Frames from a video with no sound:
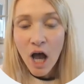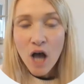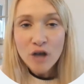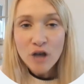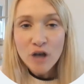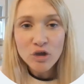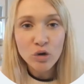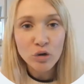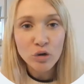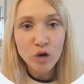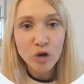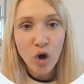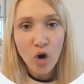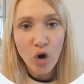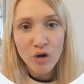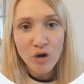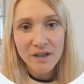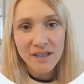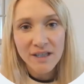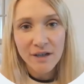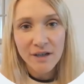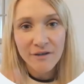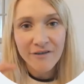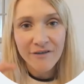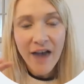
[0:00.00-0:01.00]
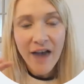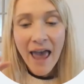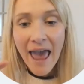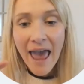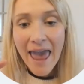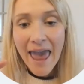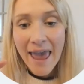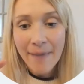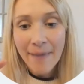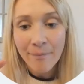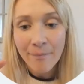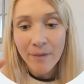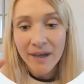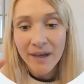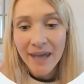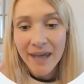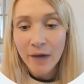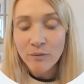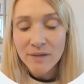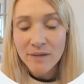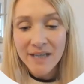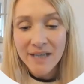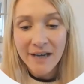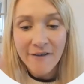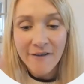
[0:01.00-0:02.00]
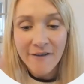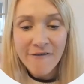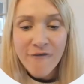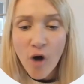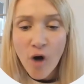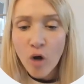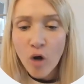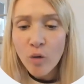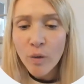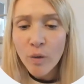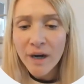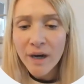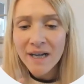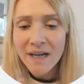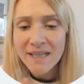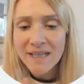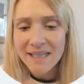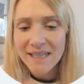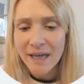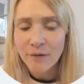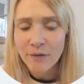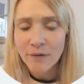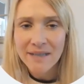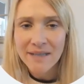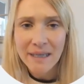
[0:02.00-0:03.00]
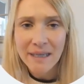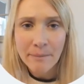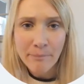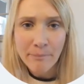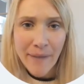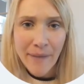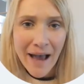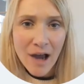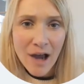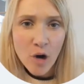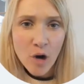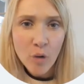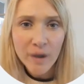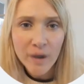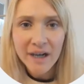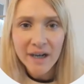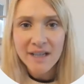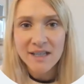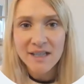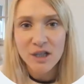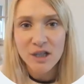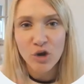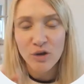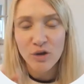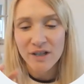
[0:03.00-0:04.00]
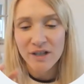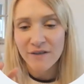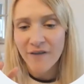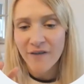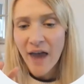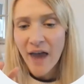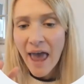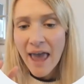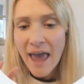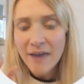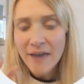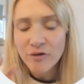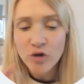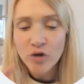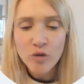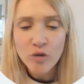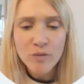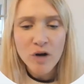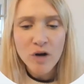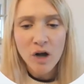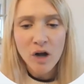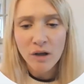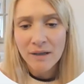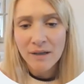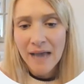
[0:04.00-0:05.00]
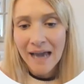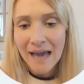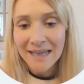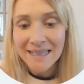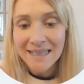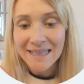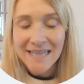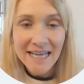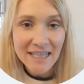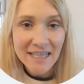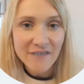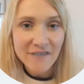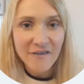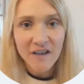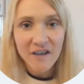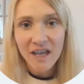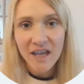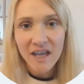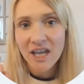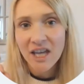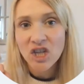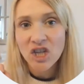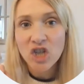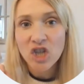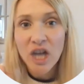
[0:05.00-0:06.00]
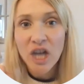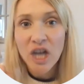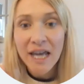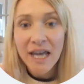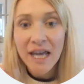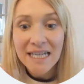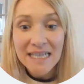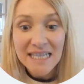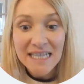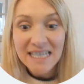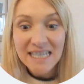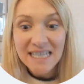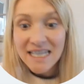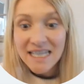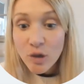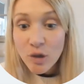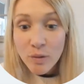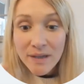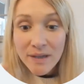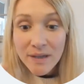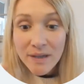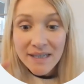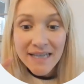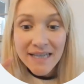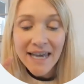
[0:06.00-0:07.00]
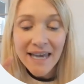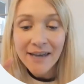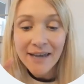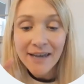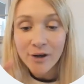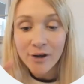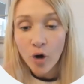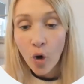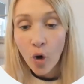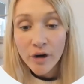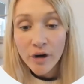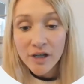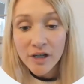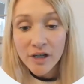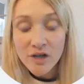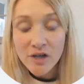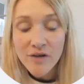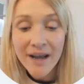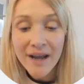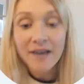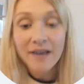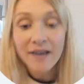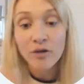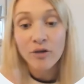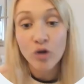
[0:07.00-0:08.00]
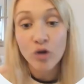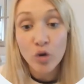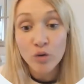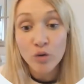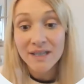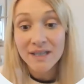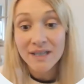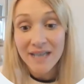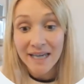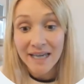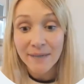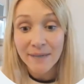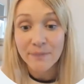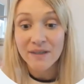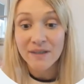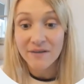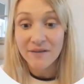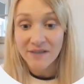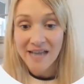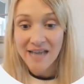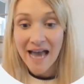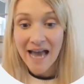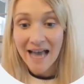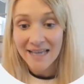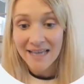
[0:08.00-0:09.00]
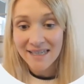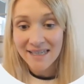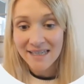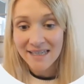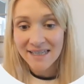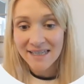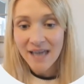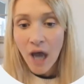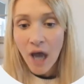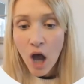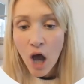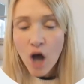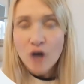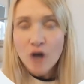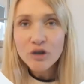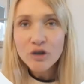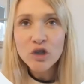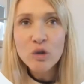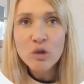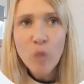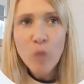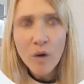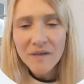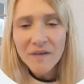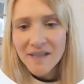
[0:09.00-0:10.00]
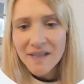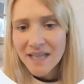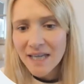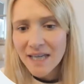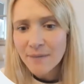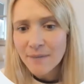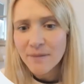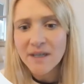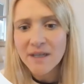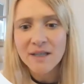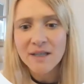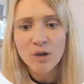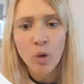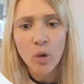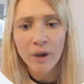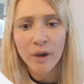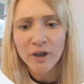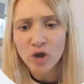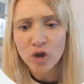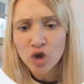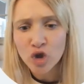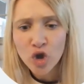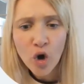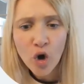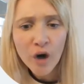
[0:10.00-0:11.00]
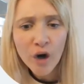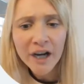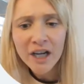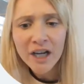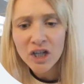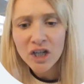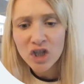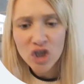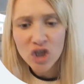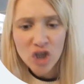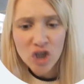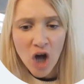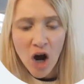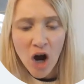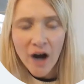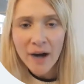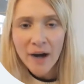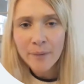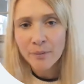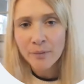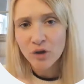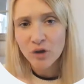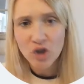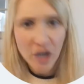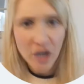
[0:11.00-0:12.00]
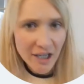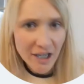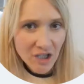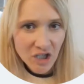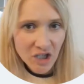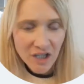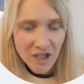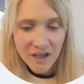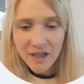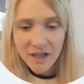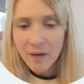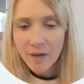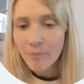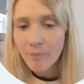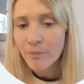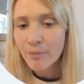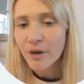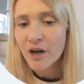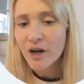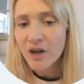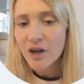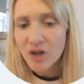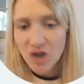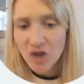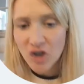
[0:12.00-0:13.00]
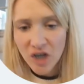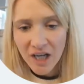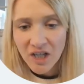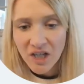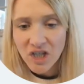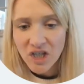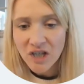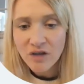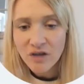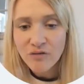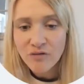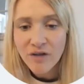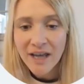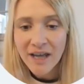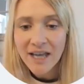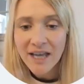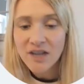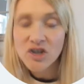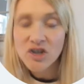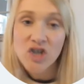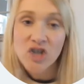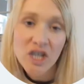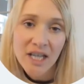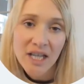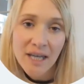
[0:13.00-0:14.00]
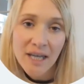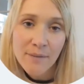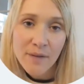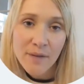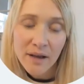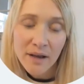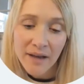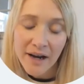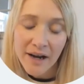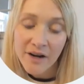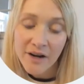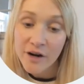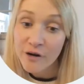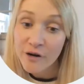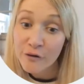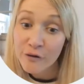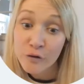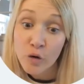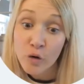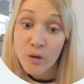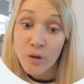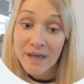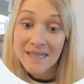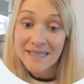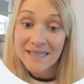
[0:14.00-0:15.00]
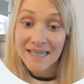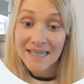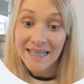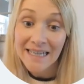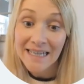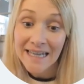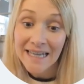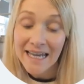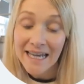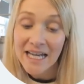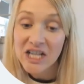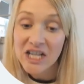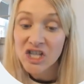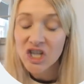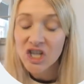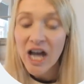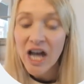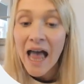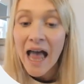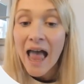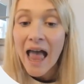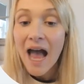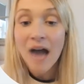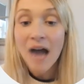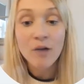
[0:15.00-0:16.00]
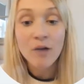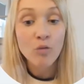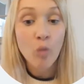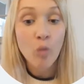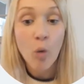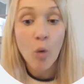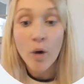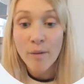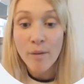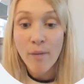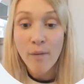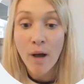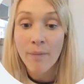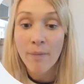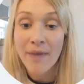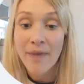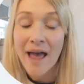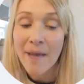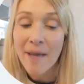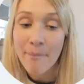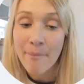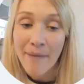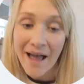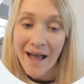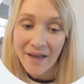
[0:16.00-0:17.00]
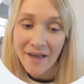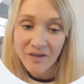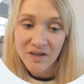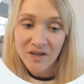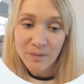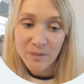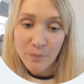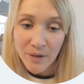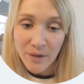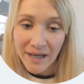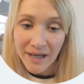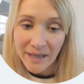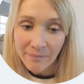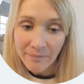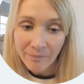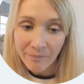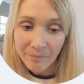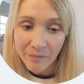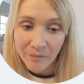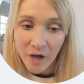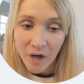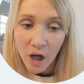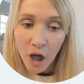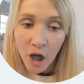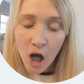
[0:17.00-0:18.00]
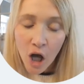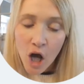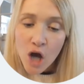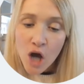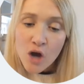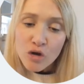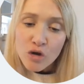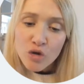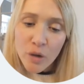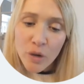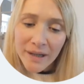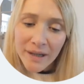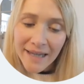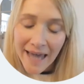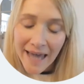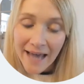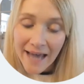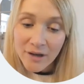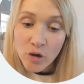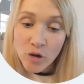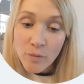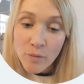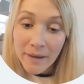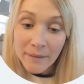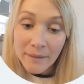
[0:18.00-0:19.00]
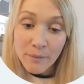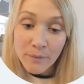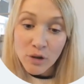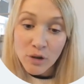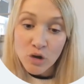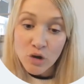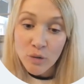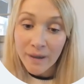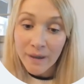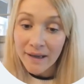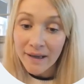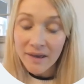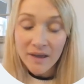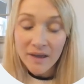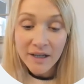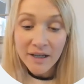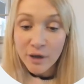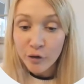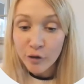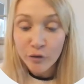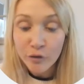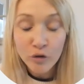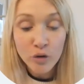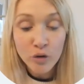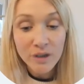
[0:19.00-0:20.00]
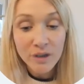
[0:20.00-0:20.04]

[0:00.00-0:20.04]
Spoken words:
So lots of counting forwards, counting backwards, lots of numeral identification, sequencing and ordering and those types of tasks. So you want to keep these quite short, sharp, changing the numbers, changing the range to keep the learner focused and engaged and warm up that maths brain. So again, you might be doing 3 or 4